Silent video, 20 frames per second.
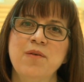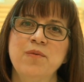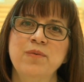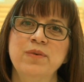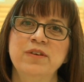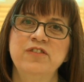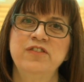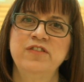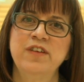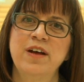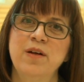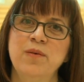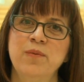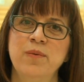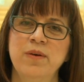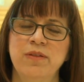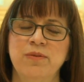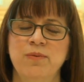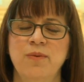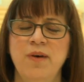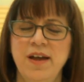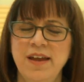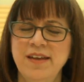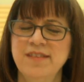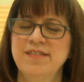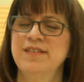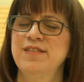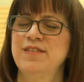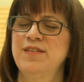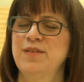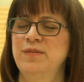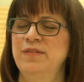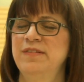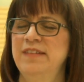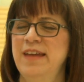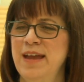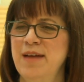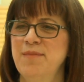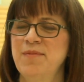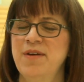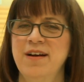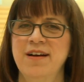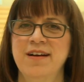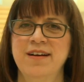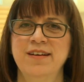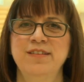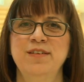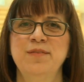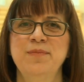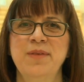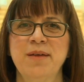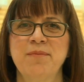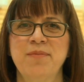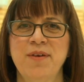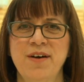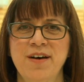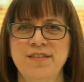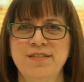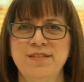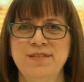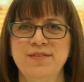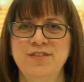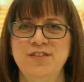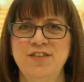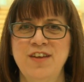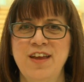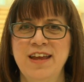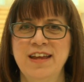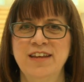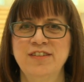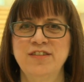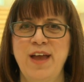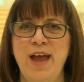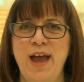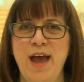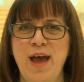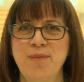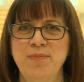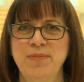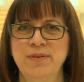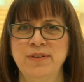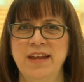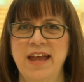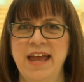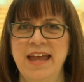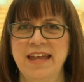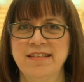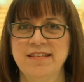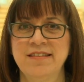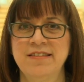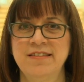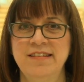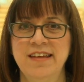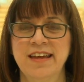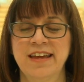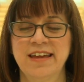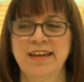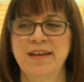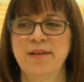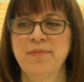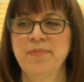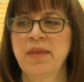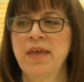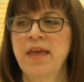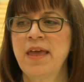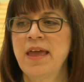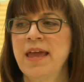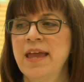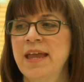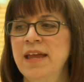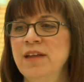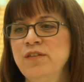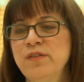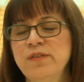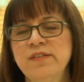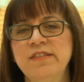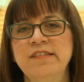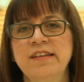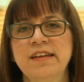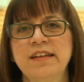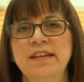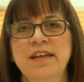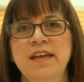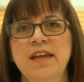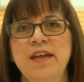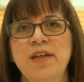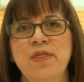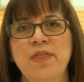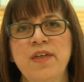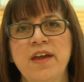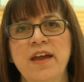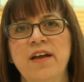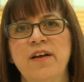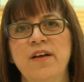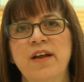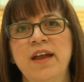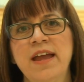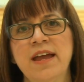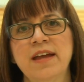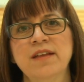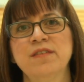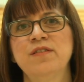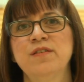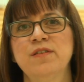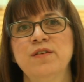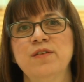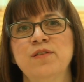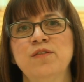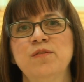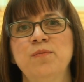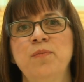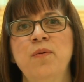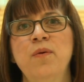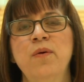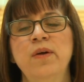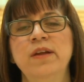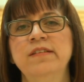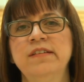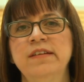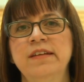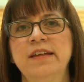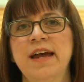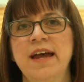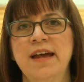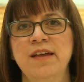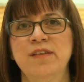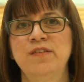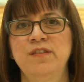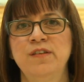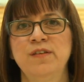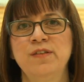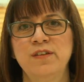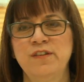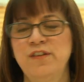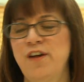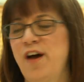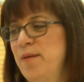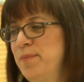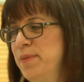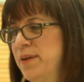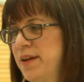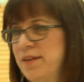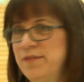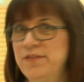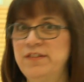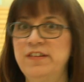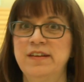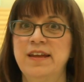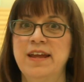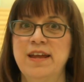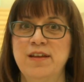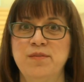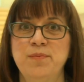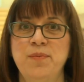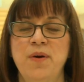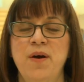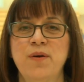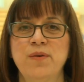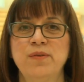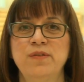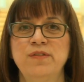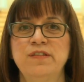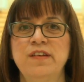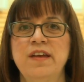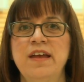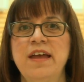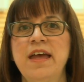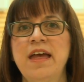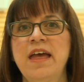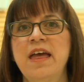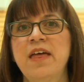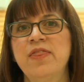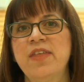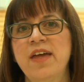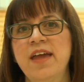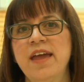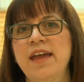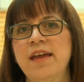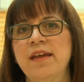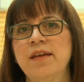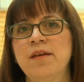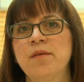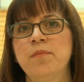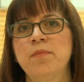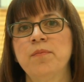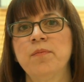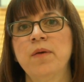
which dealt with why is it so damn hard to make positive change happen and stick. Interestingly, their answers pointed us to the topic of today's post. They